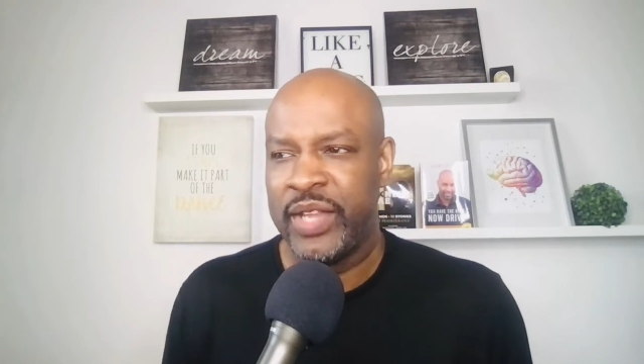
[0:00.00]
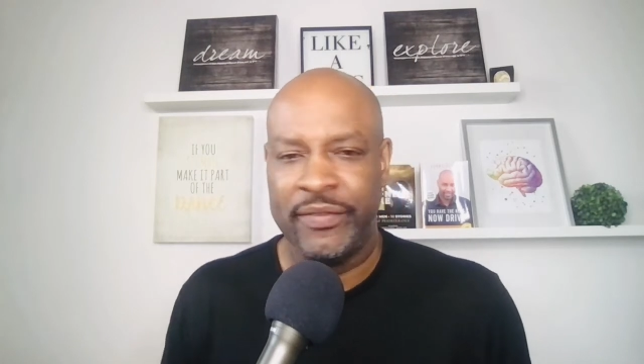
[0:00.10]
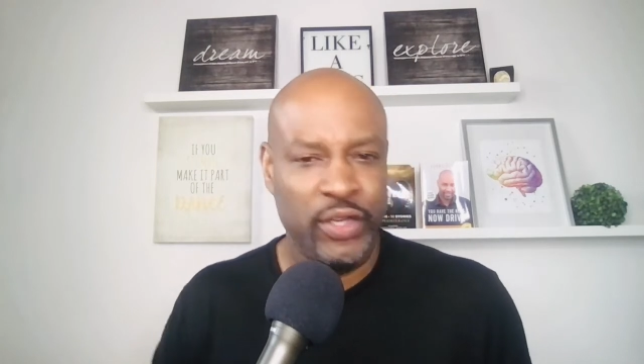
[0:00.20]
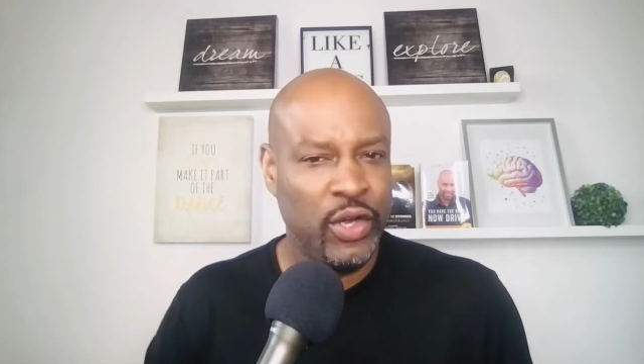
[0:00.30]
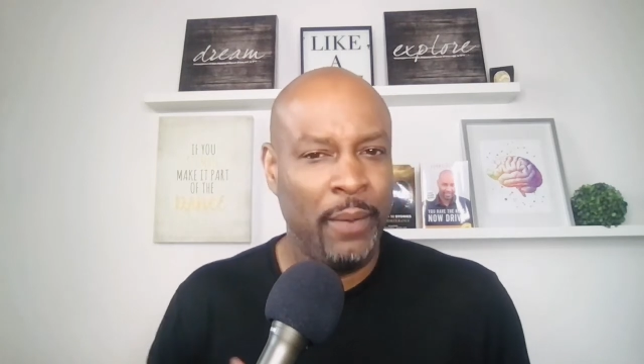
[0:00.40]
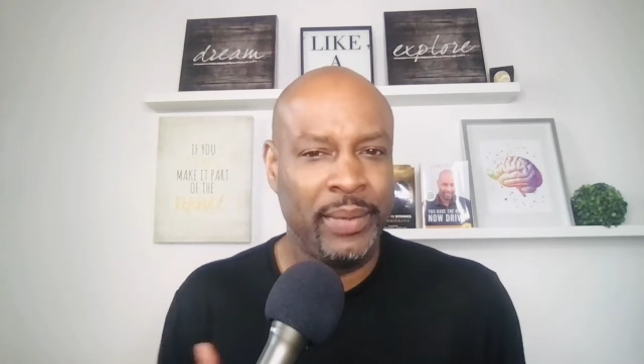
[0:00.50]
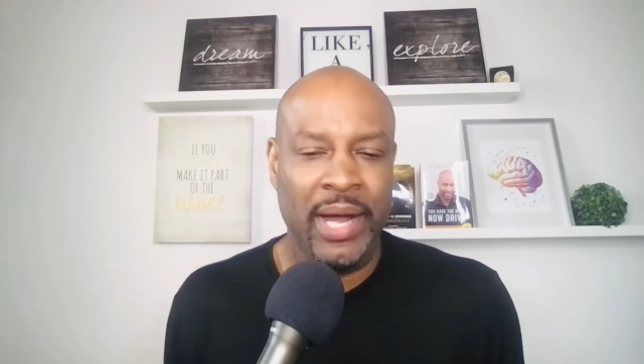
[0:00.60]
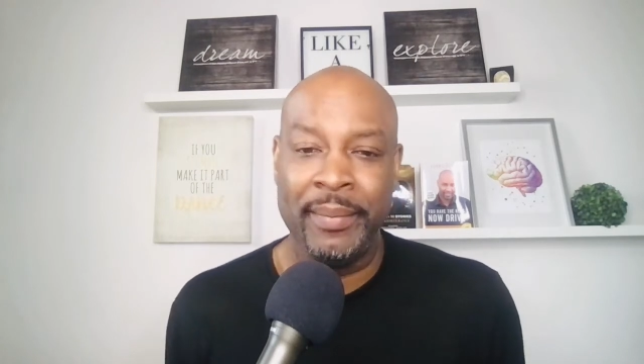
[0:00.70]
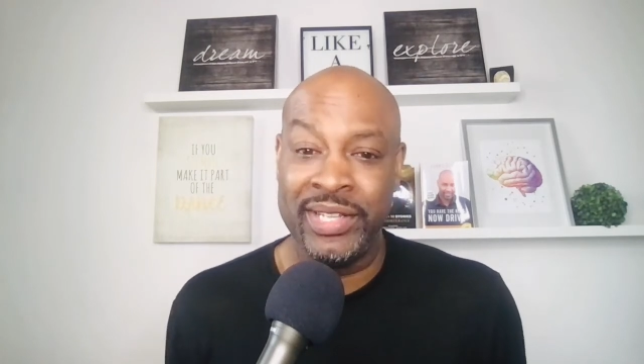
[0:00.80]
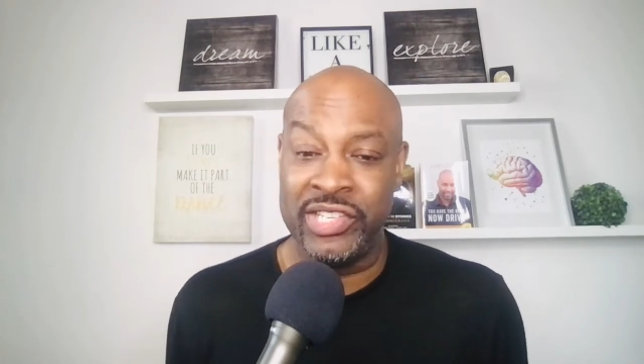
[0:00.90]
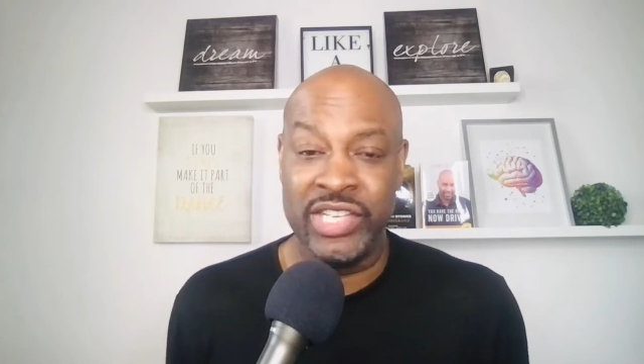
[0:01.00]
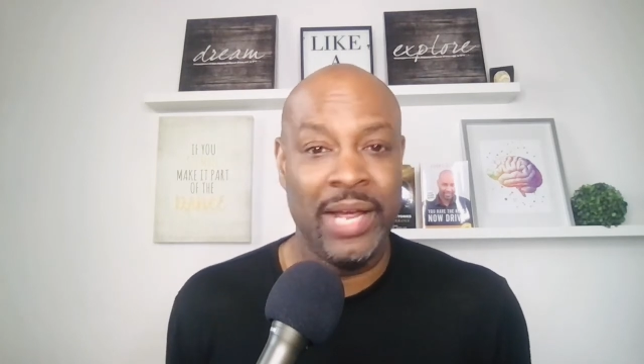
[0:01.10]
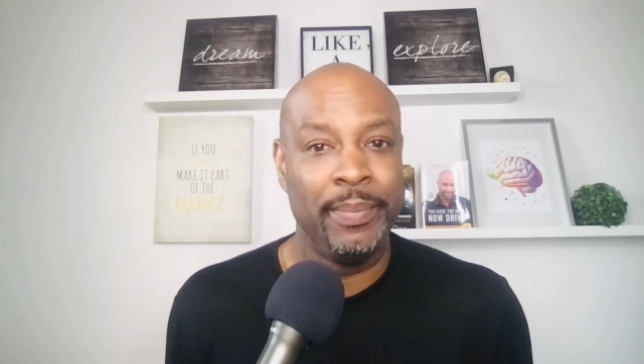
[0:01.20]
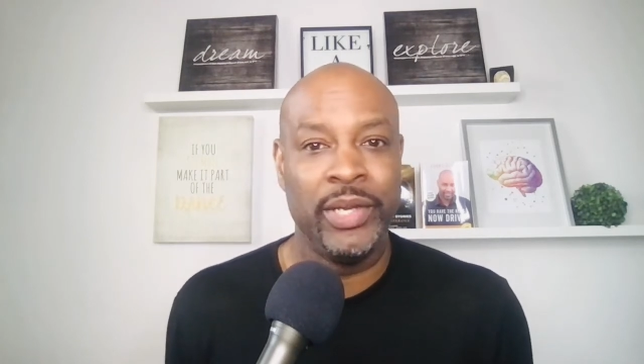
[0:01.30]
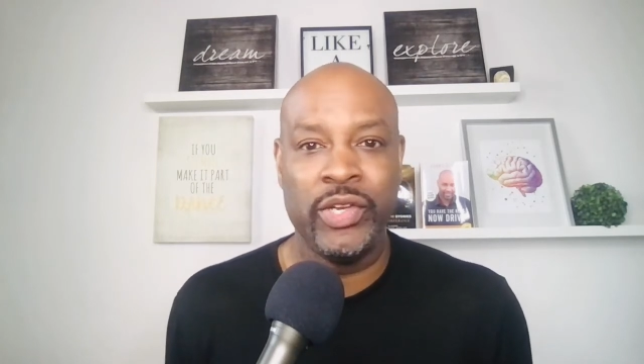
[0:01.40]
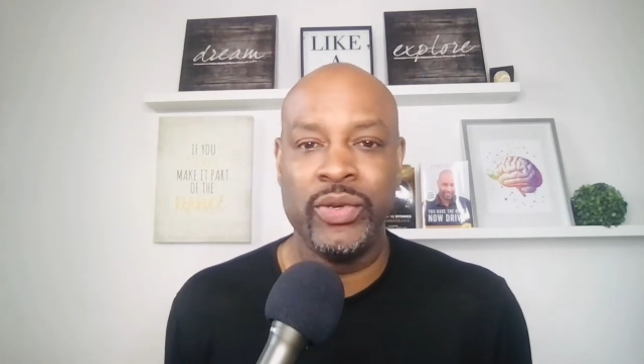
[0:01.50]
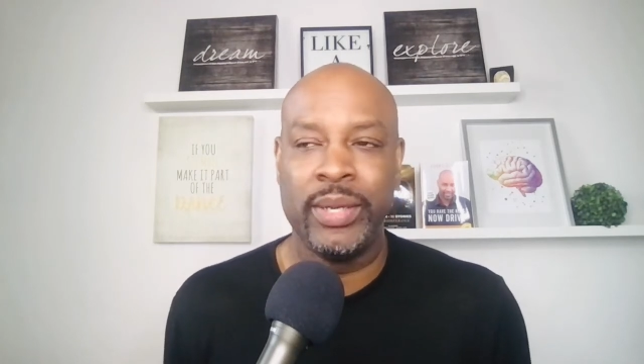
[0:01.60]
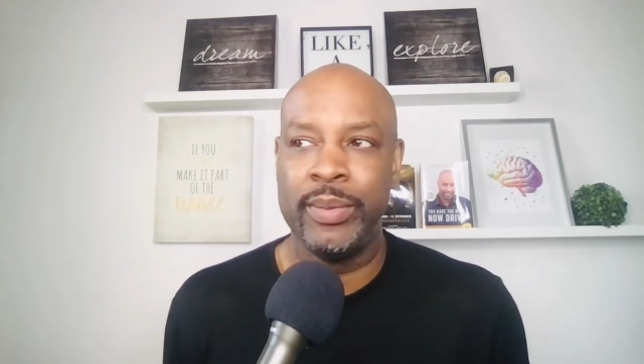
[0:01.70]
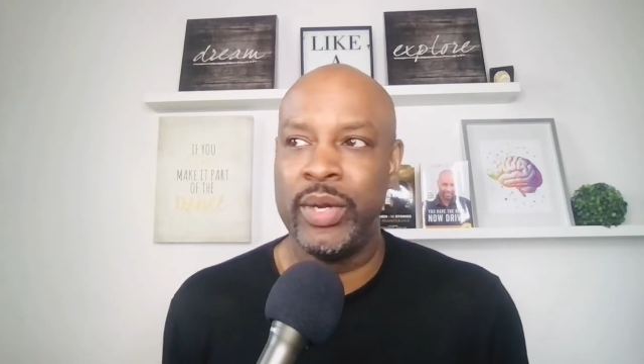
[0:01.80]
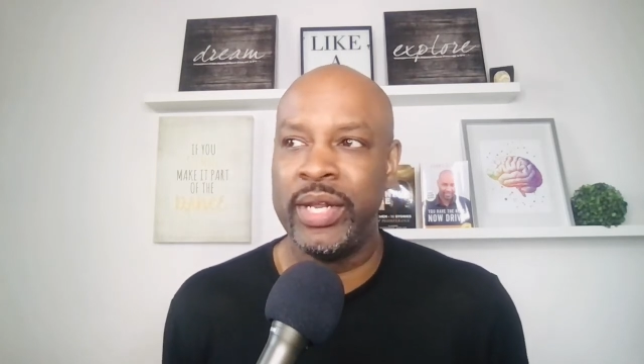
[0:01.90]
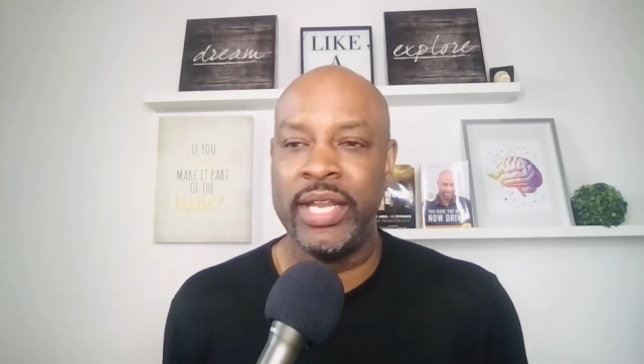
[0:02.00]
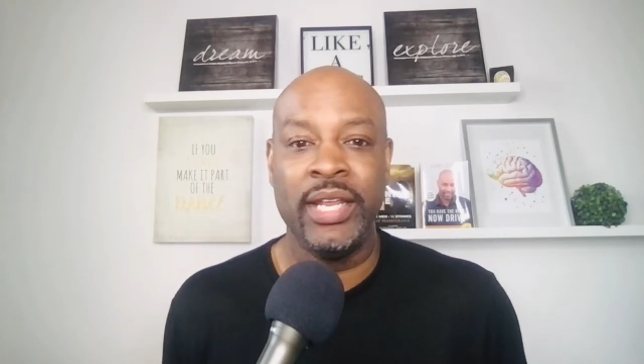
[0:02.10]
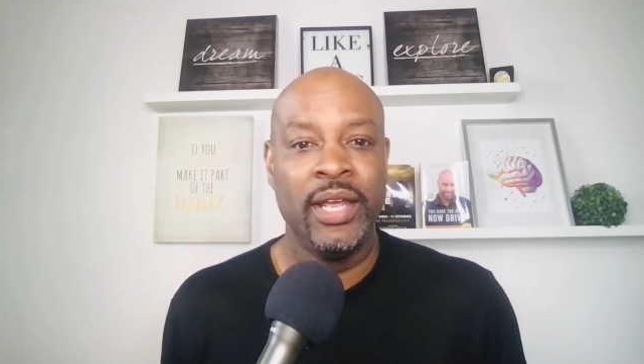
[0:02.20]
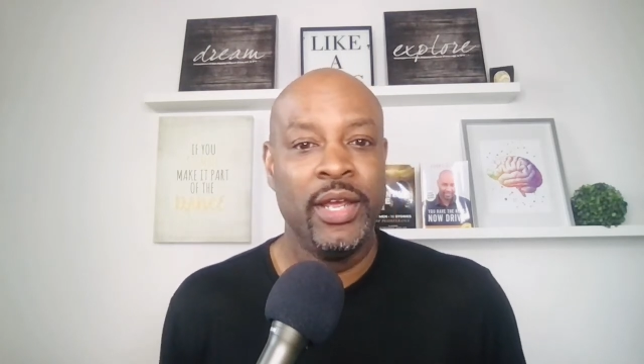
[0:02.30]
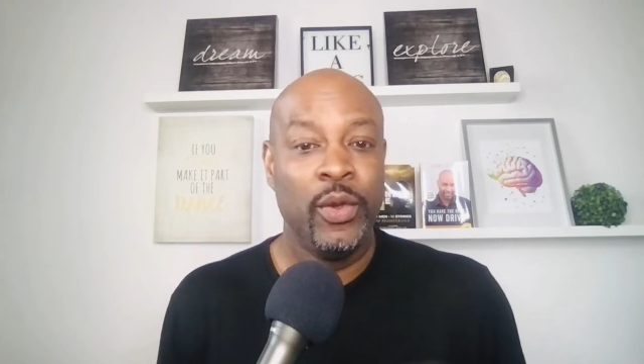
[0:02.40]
If you come, in the Champion U community,